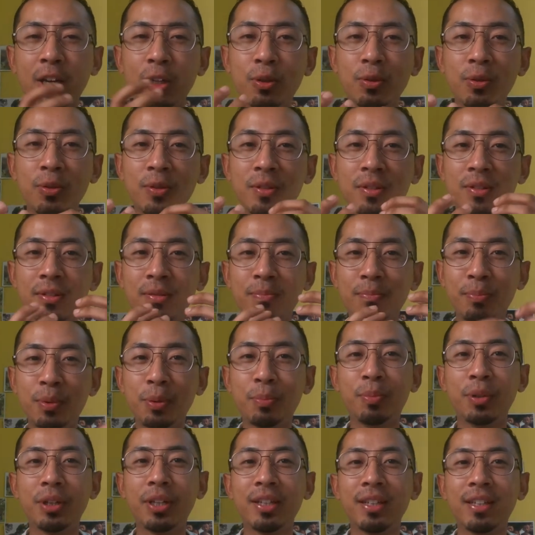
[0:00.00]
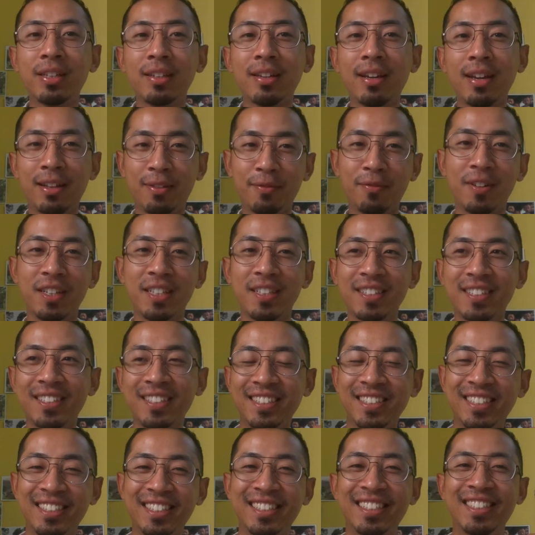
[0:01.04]
don't prepare in
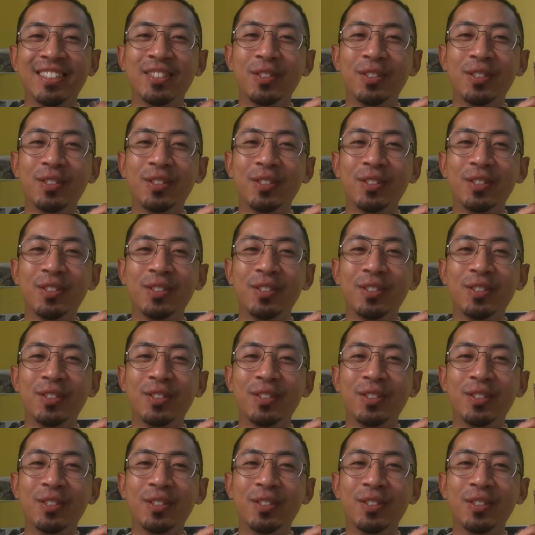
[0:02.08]
advance,